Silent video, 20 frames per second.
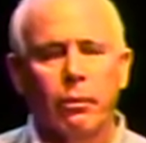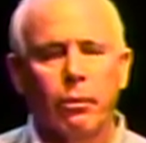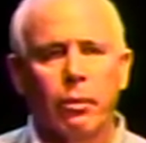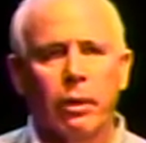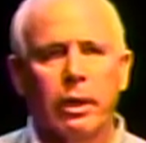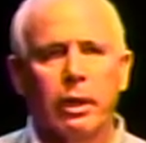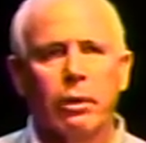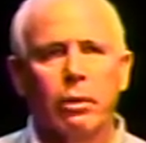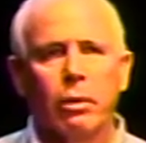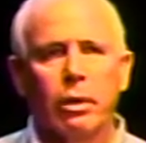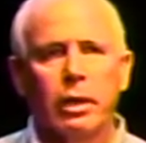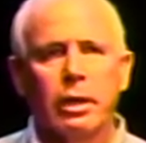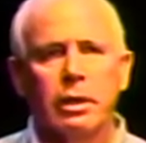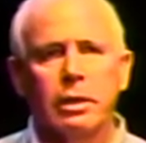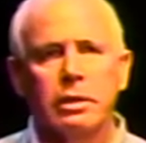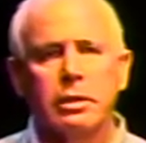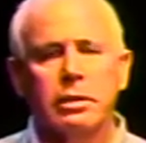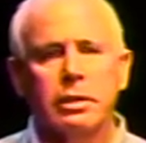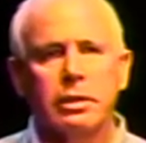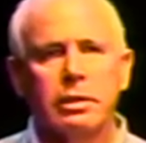when an
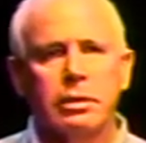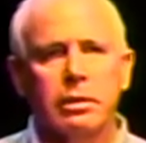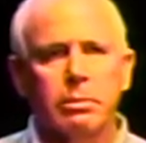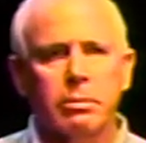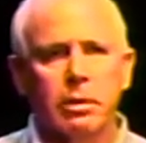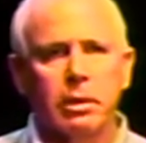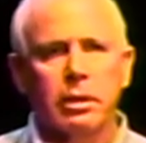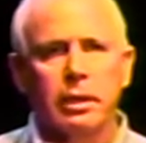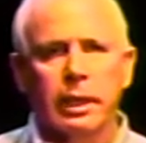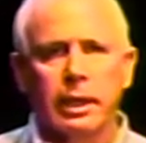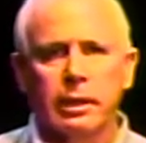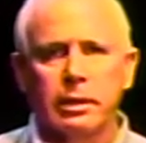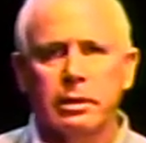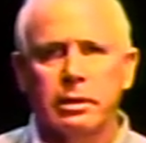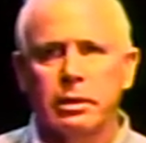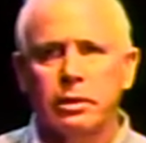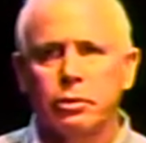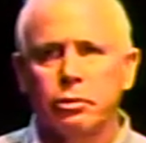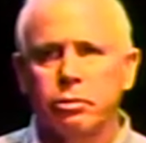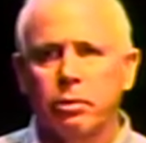organ, system, or gland
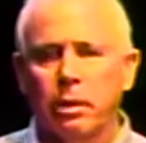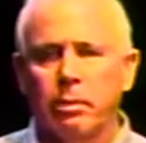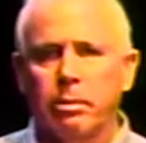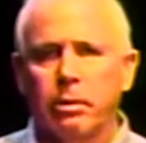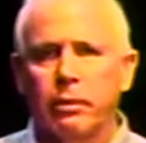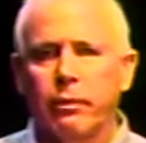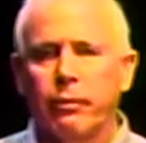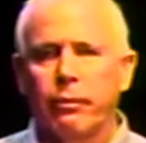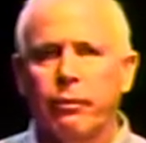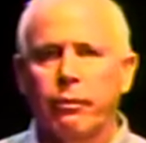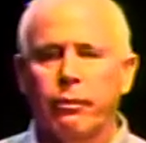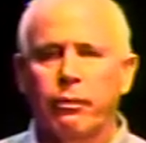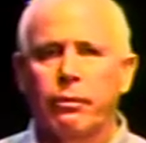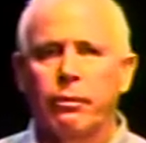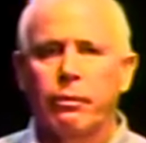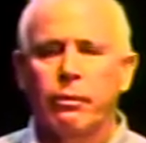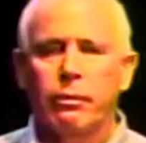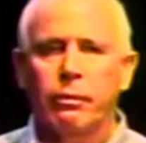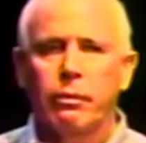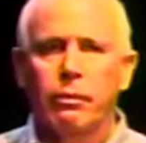is in trouble,
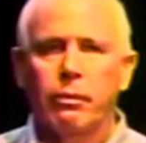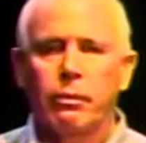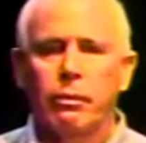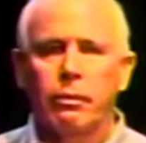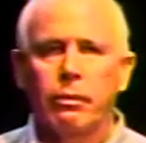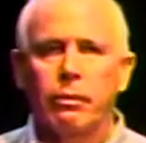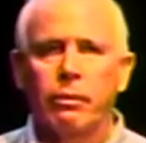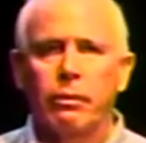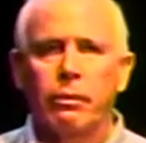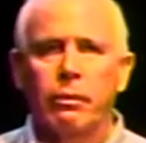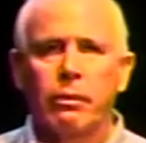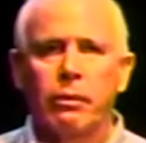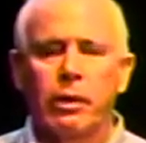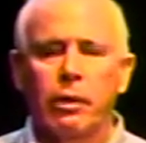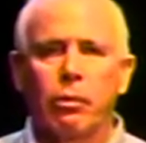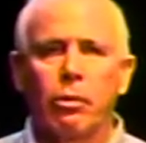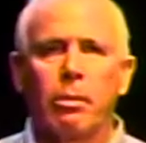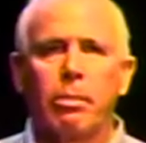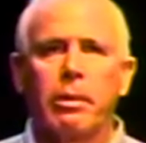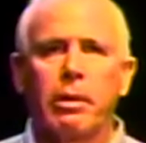
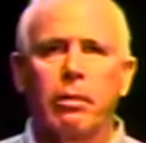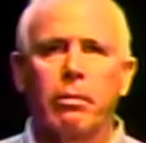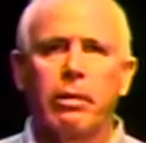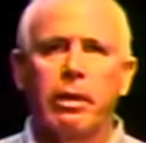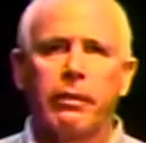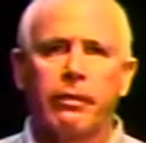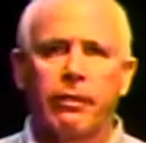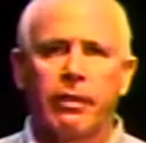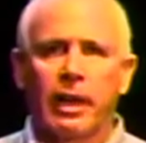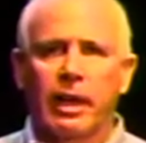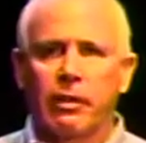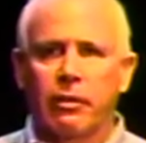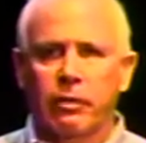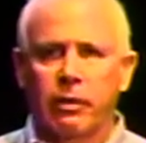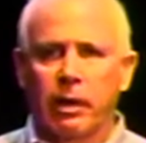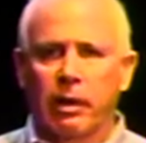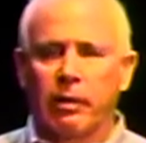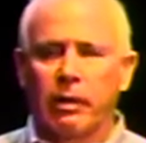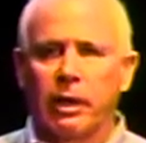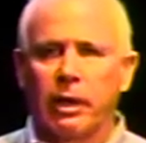there will be a reflex
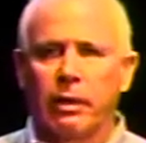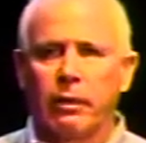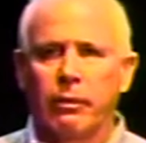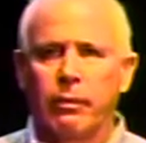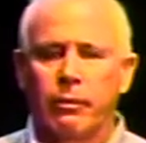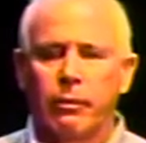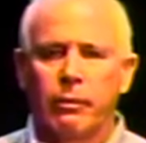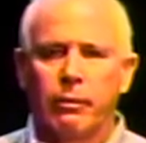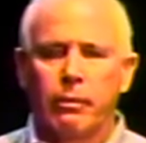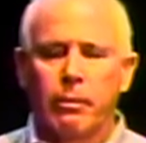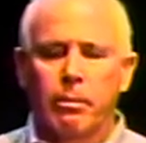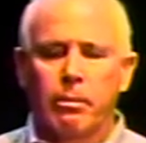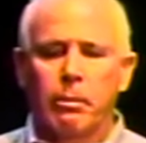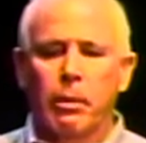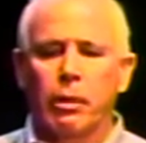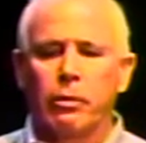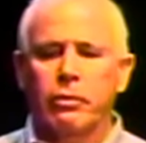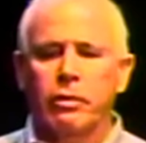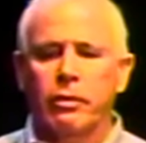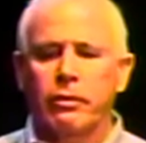area,
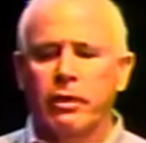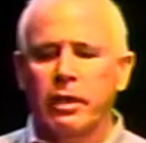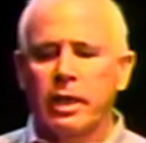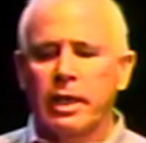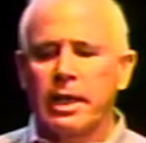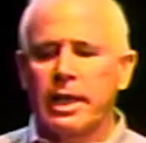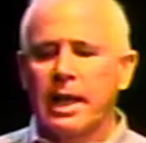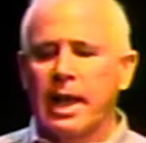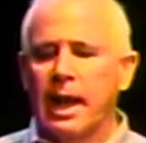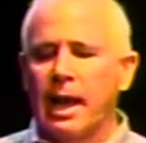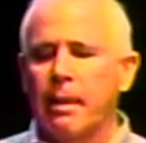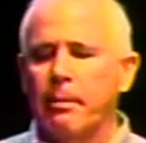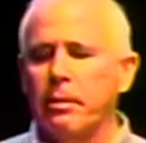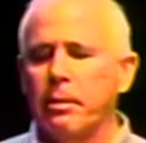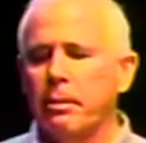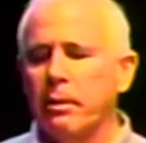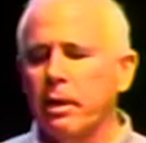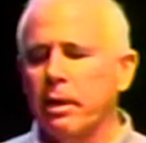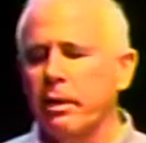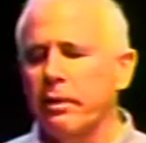most of it in the
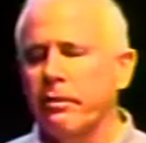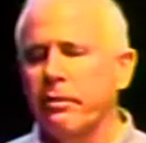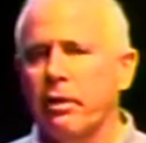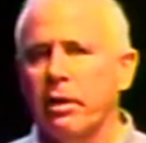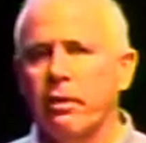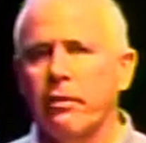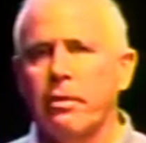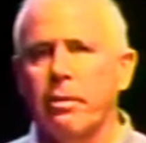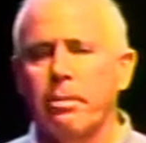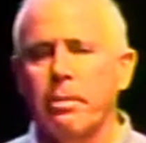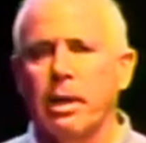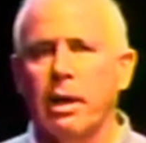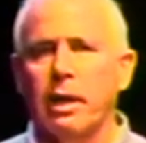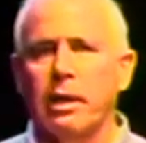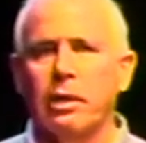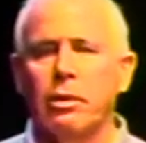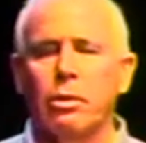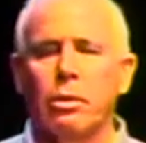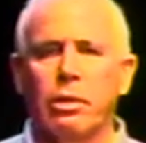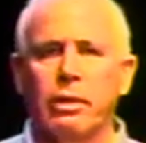abdomen and the front of the
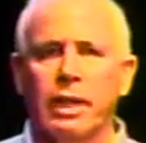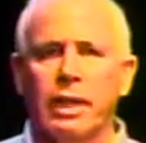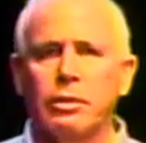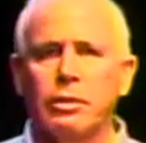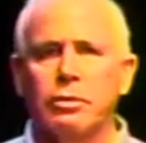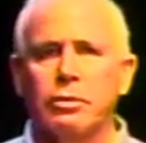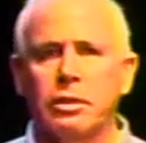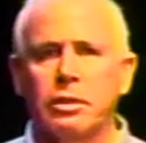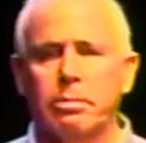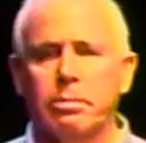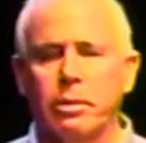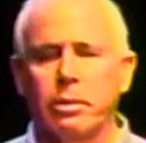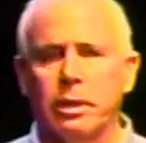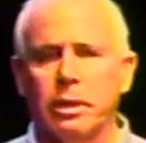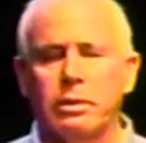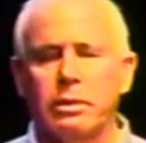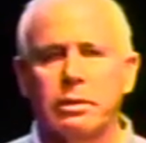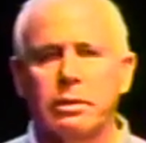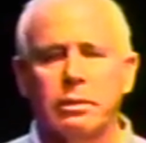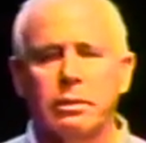body, called entrance
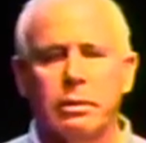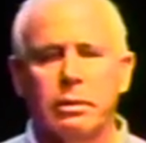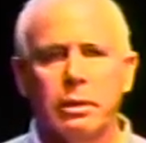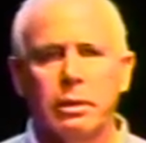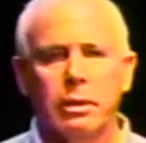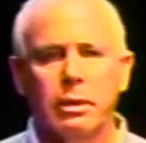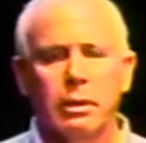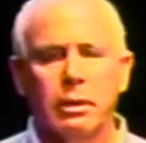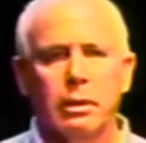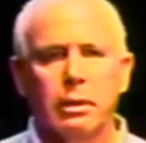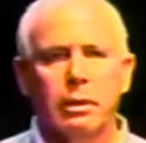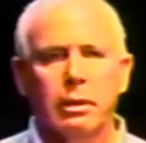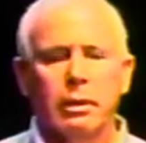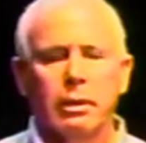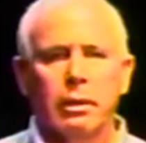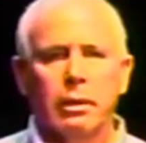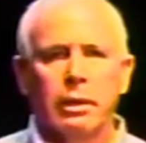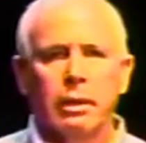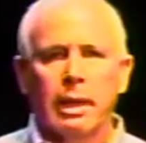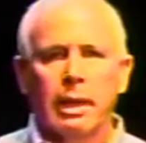points,
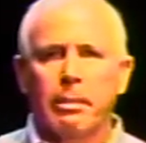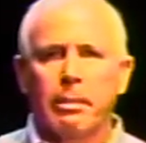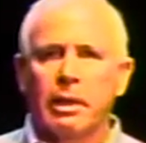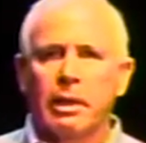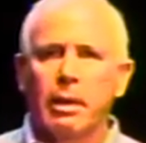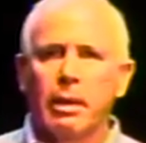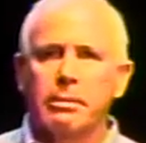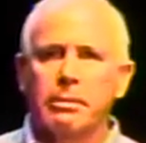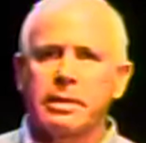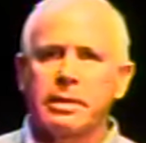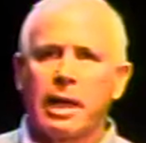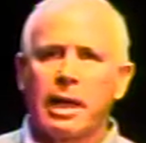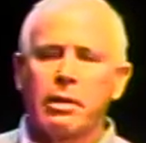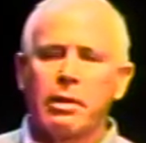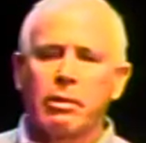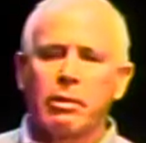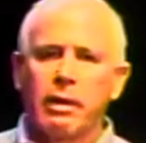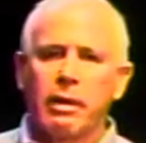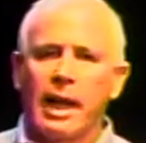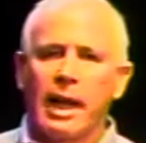that become
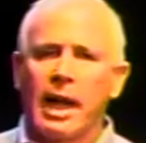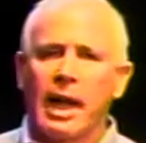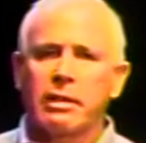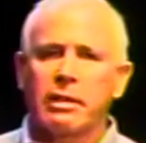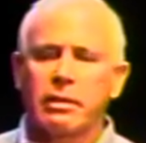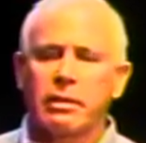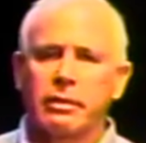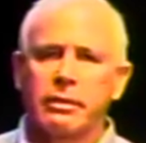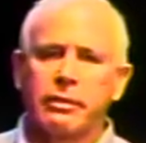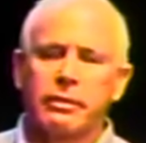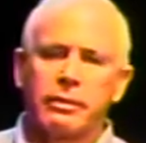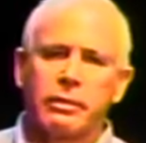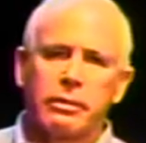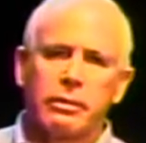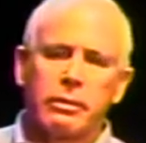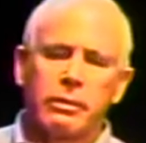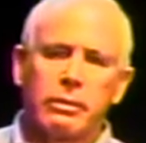tender and active.